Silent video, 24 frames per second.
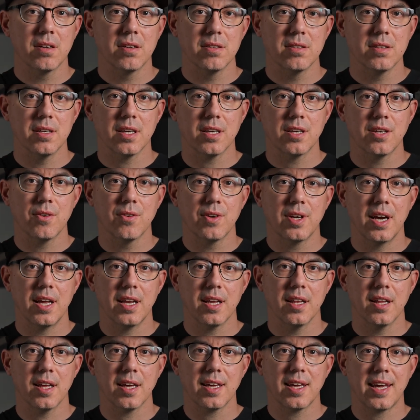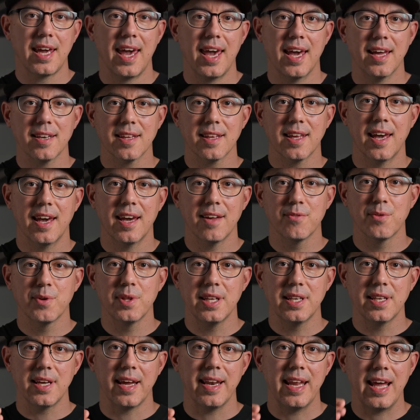Like you kind of like can't get
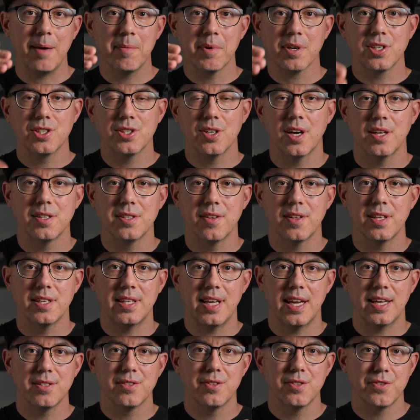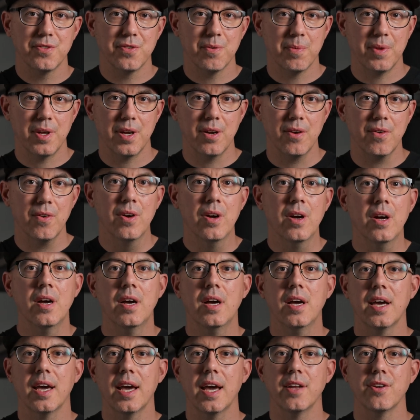really dynamic shots of the dancers from there,
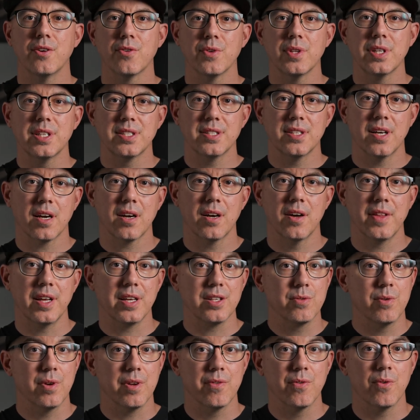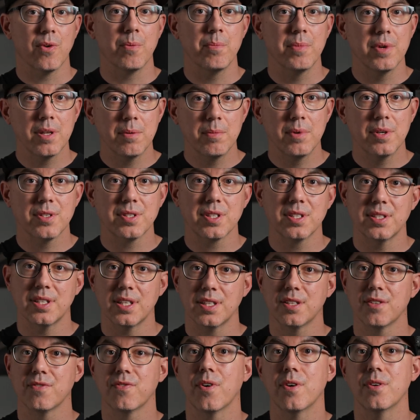and you're really stuck on that 24 millimeters because
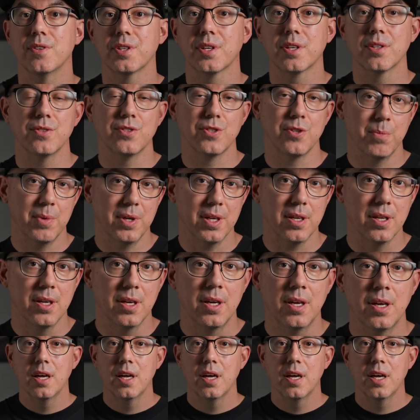that's as far as you can zoom in.